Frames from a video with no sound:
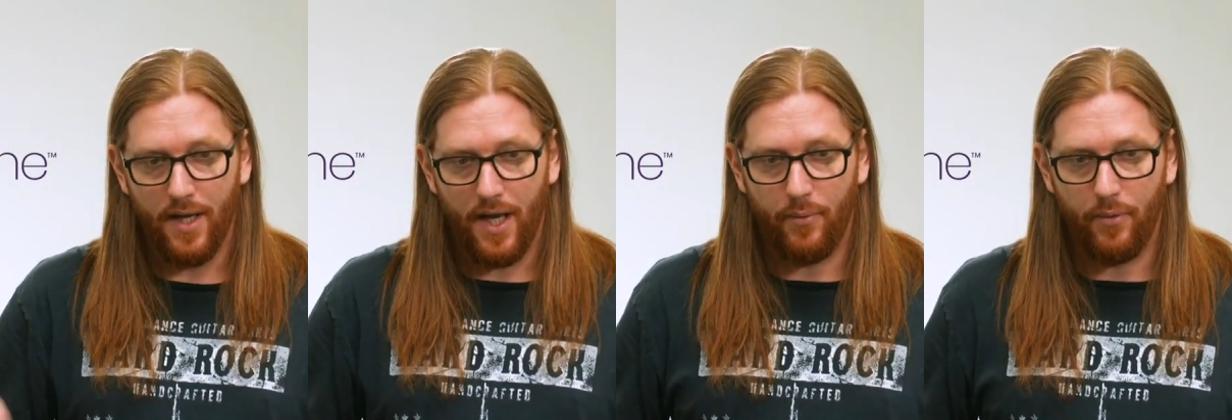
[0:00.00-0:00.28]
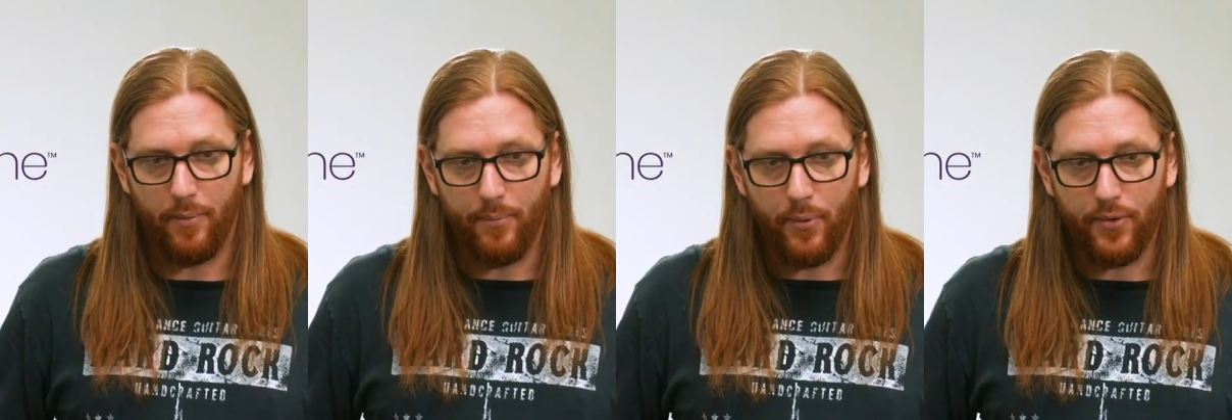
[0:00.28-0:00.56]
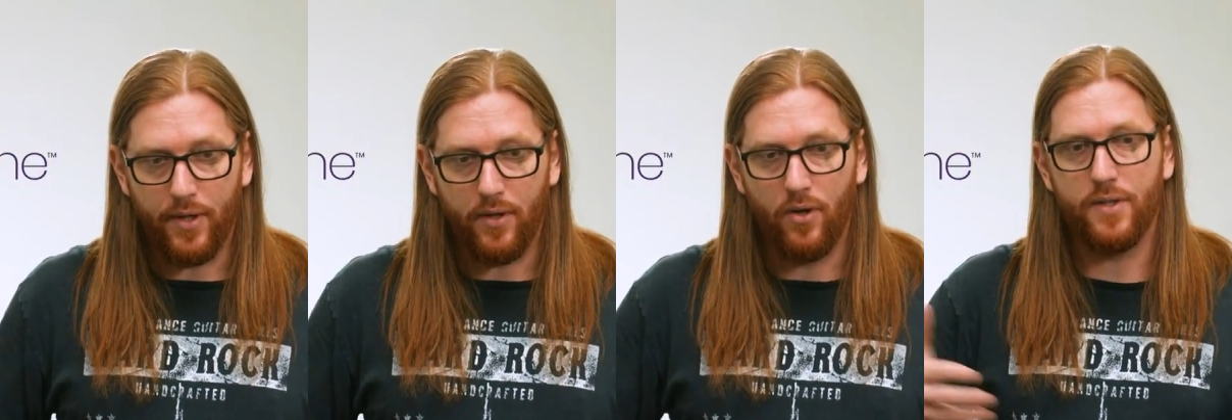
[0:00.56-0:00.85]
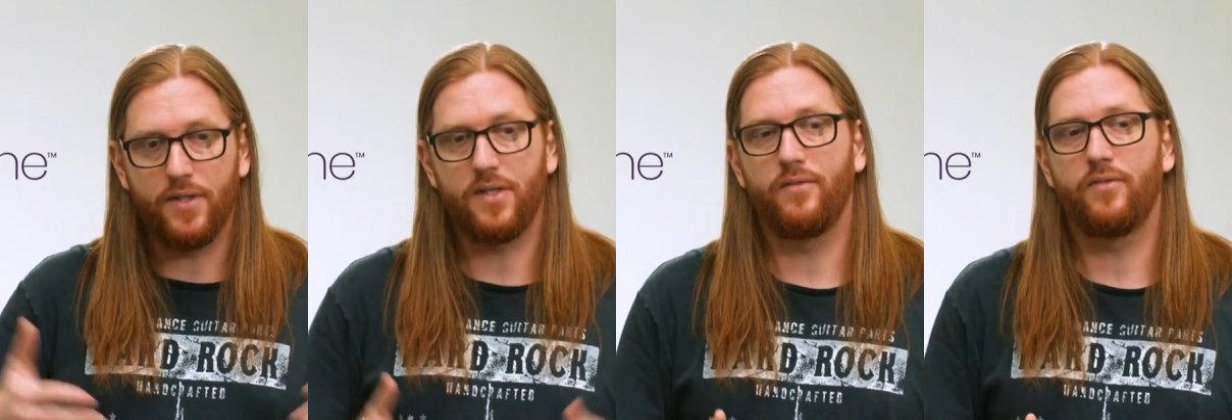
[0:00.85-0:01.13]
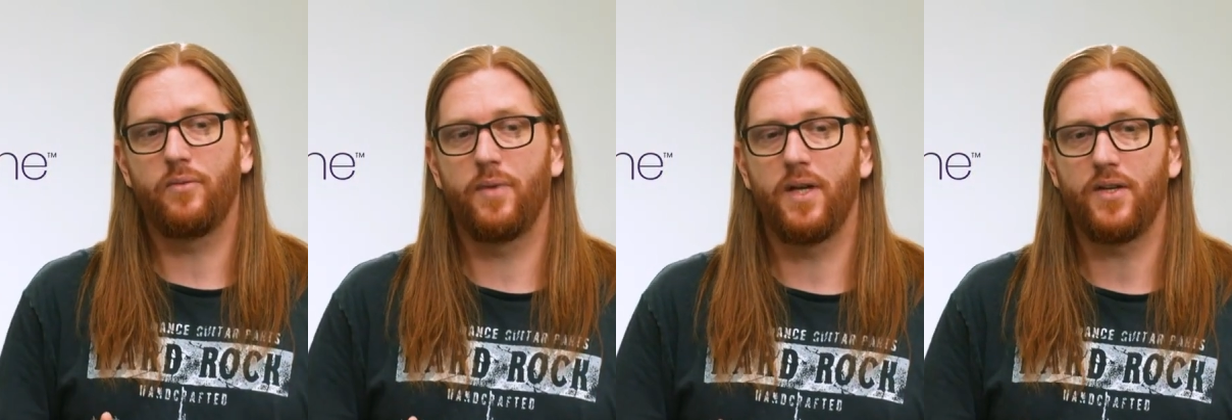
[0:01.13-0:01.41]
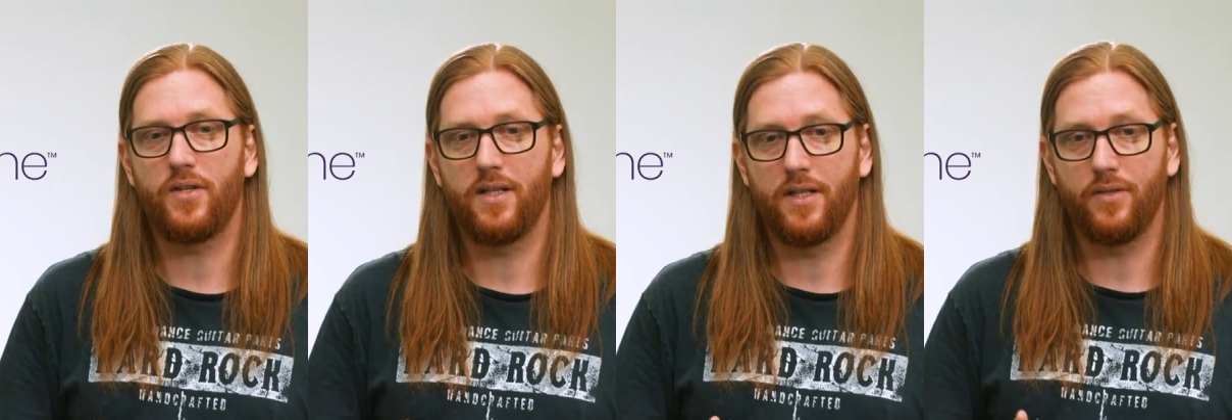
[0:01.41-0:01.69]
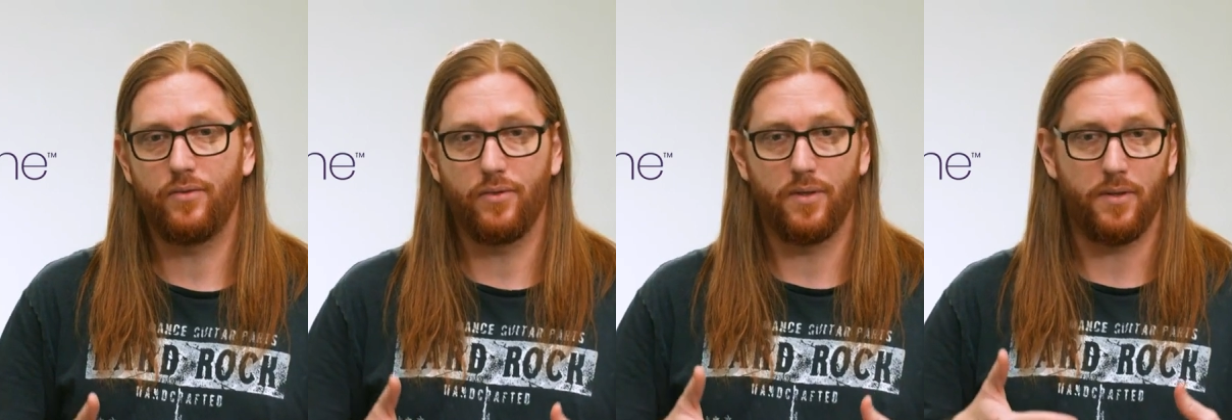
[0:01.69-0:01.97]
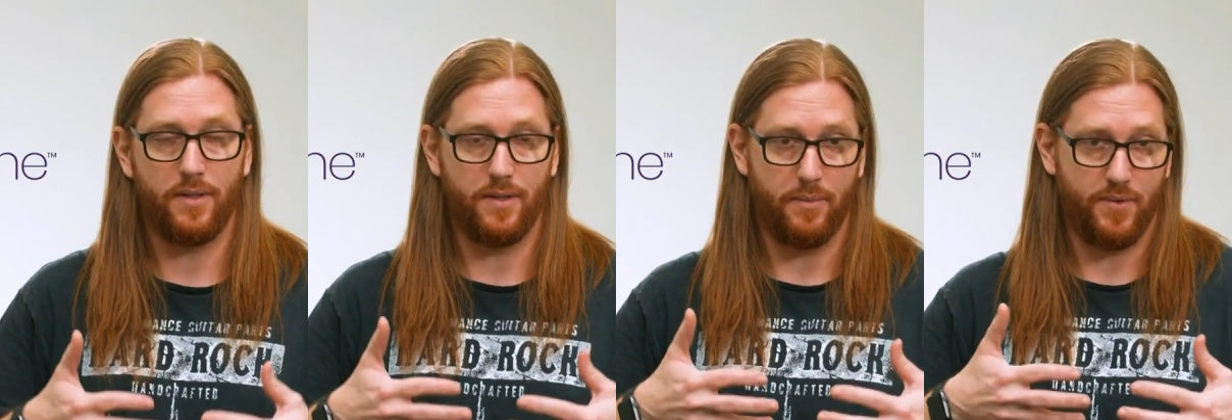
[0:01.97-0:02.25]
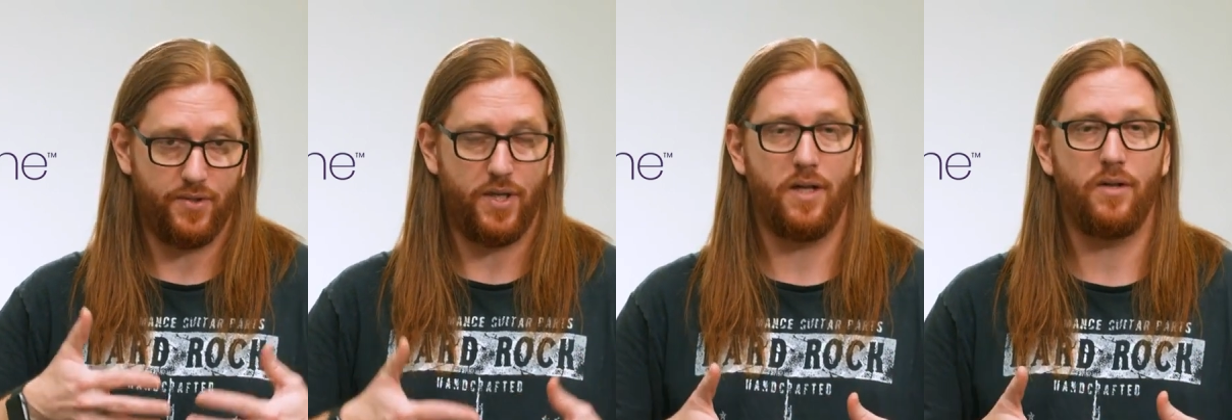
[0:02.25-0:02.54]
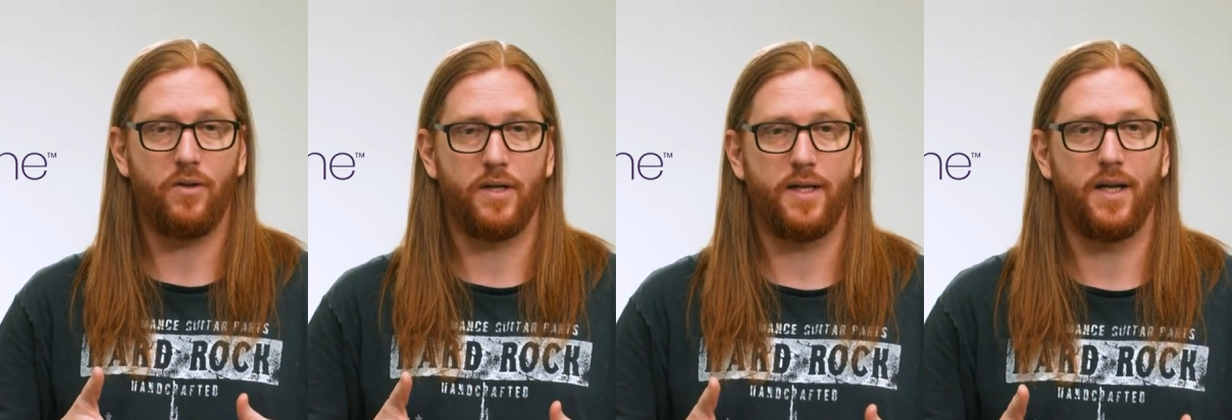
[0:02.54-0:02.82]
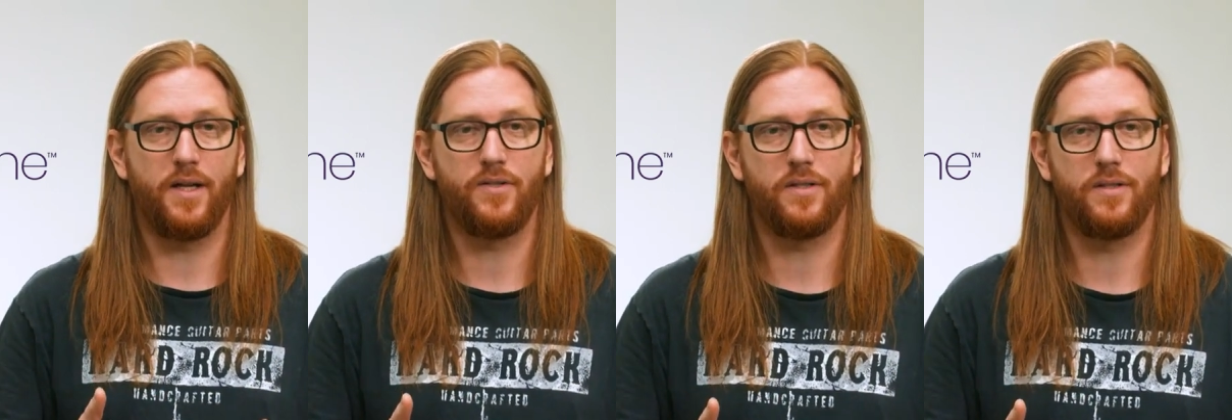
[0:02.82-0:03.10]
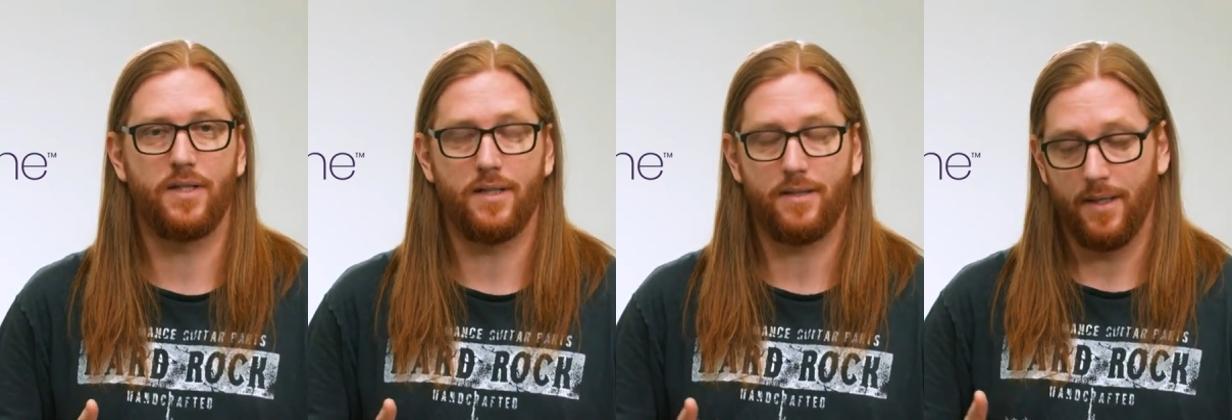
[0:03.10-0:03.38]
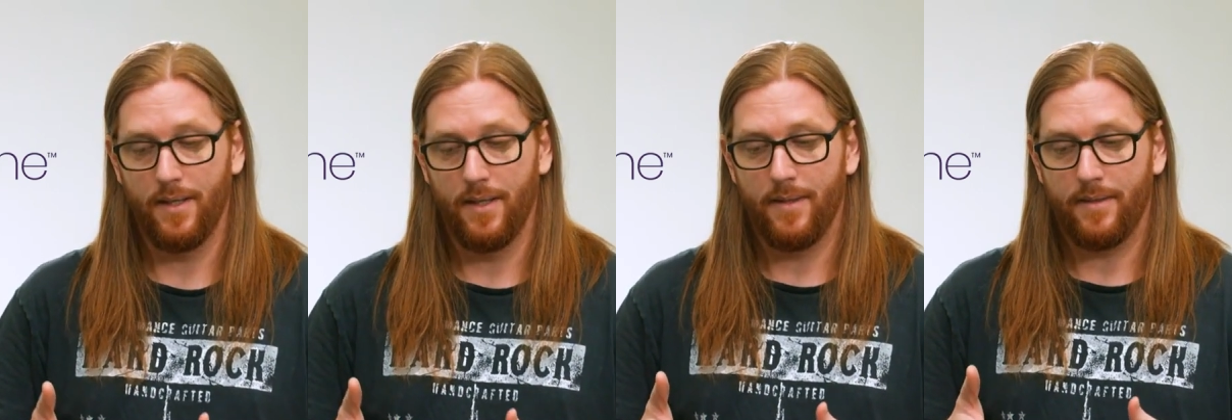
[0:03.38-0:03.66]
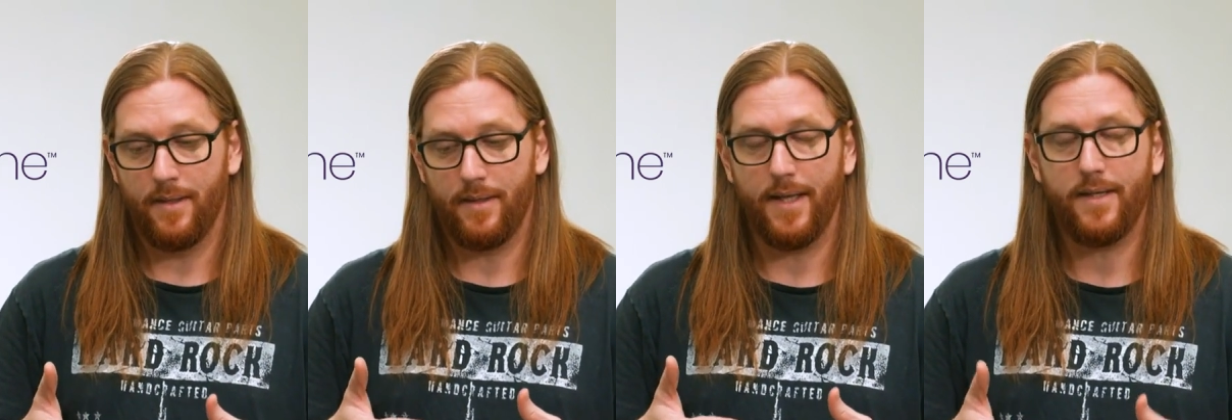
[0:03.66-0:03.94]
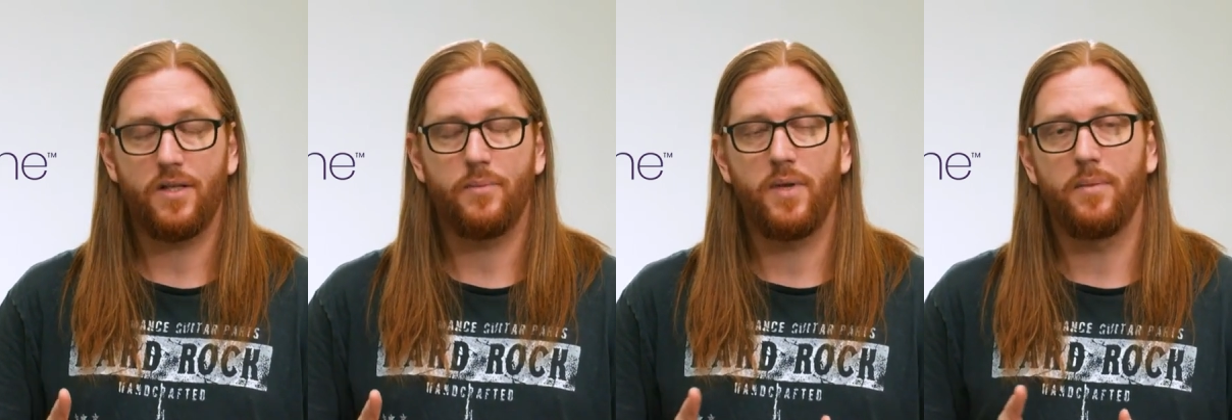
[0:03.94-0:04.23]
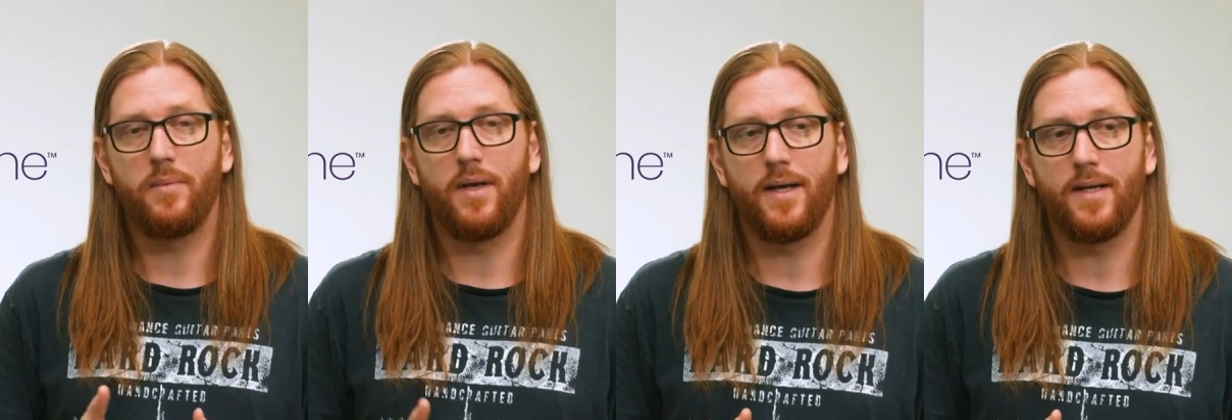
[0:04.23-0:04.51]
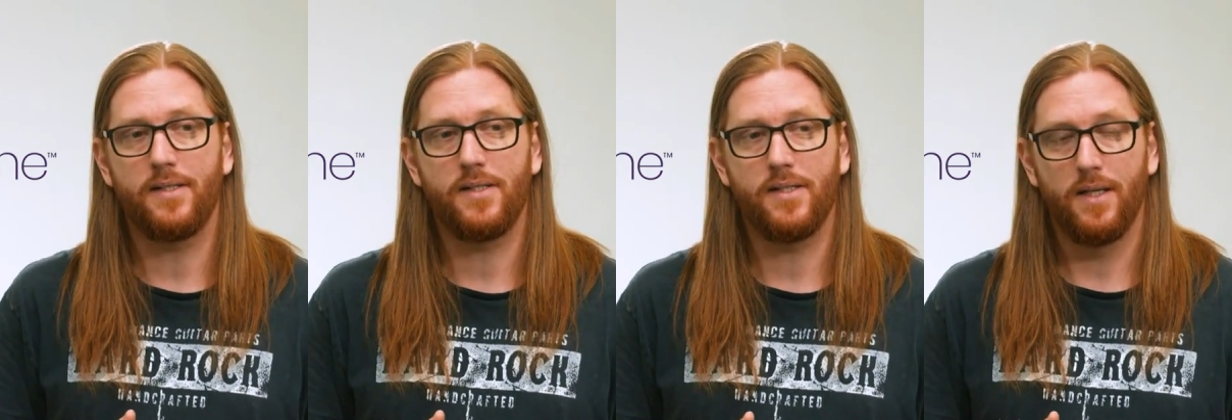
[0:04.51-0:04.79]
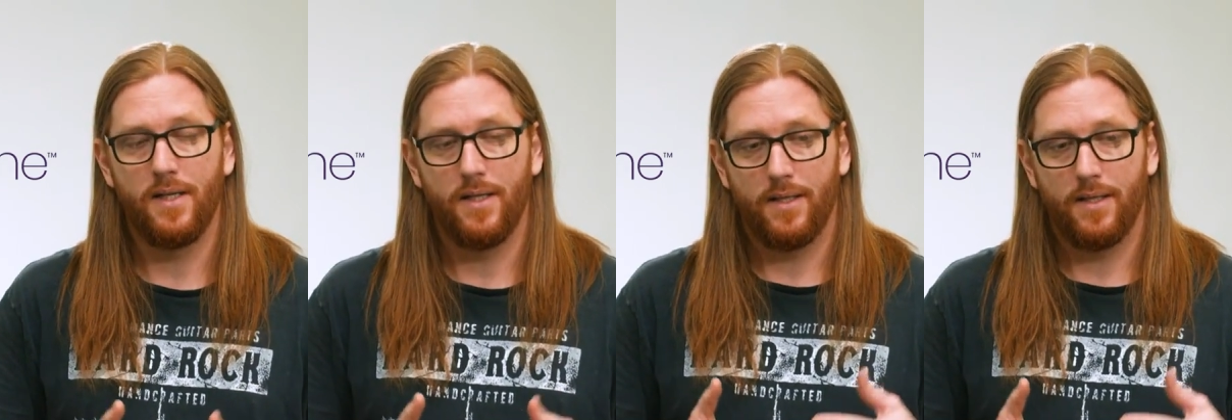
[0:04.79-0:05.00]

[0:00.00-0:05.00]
And we're putting all this information into uh, the machine learning engine that, that Exabeam has,